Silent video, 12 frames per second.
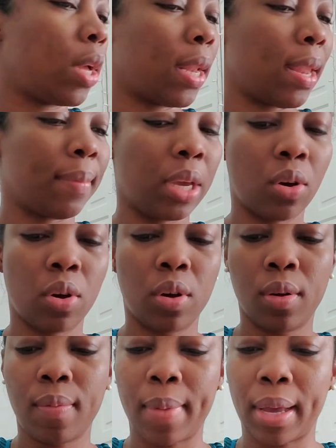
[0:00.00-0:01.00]
let me
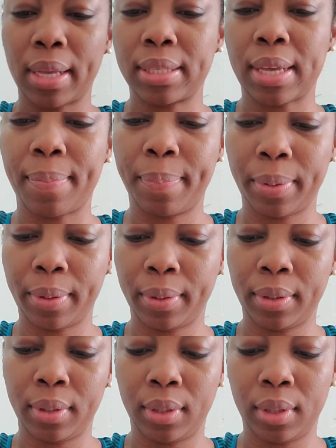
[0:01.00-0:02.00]
go mix up
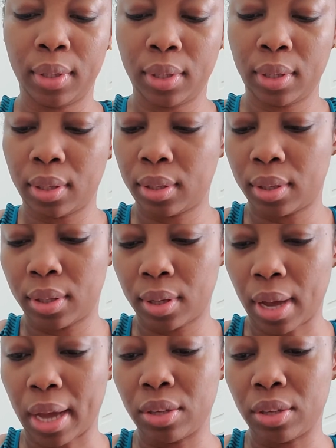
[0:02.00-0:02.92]
I